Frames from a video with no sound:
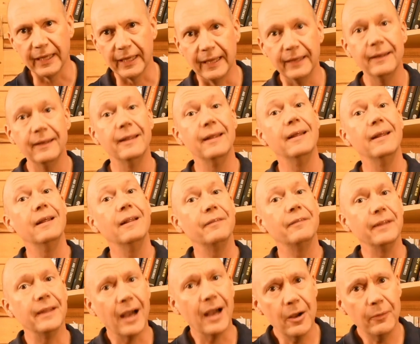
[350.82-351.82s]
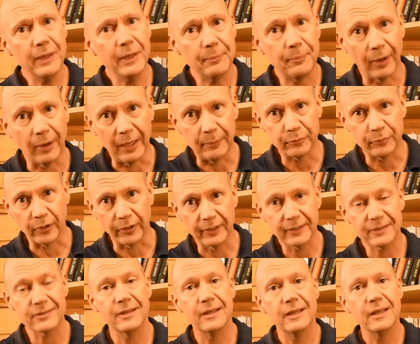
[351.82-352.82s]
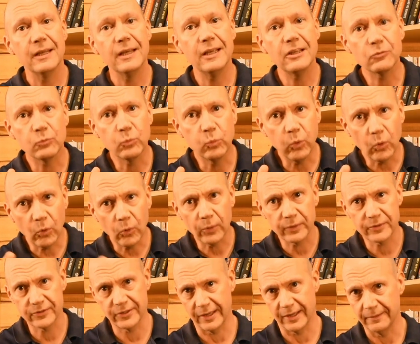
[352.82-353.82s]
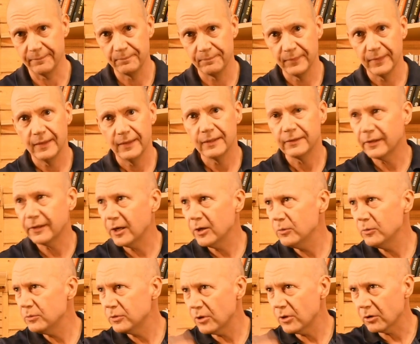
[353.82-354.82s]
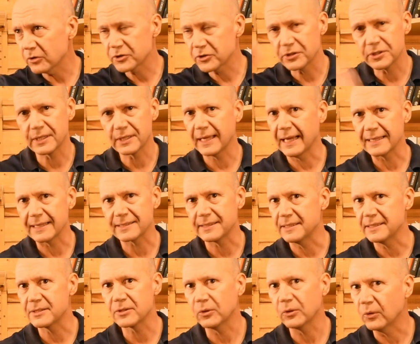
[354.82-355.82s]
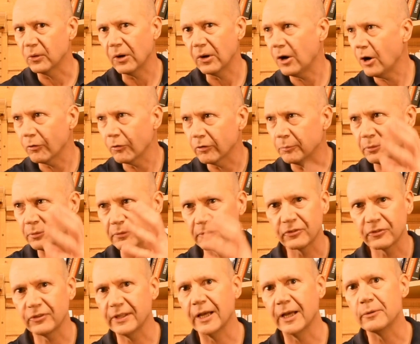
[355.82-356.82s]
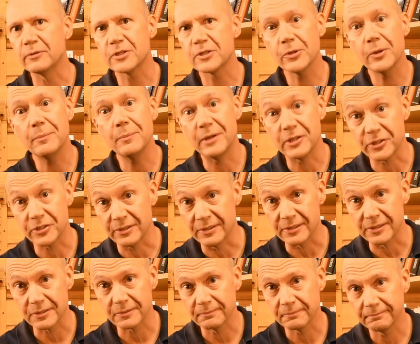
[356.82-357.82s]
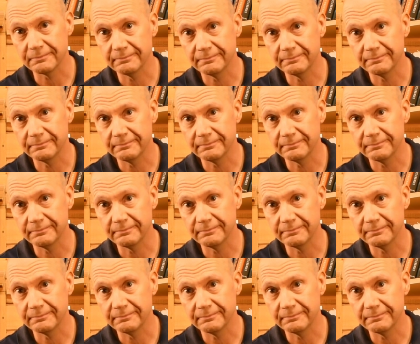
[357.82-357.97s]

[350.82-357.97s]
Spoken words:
again, the only byproduct is water. No noxious gases or horrible CO2 emissions.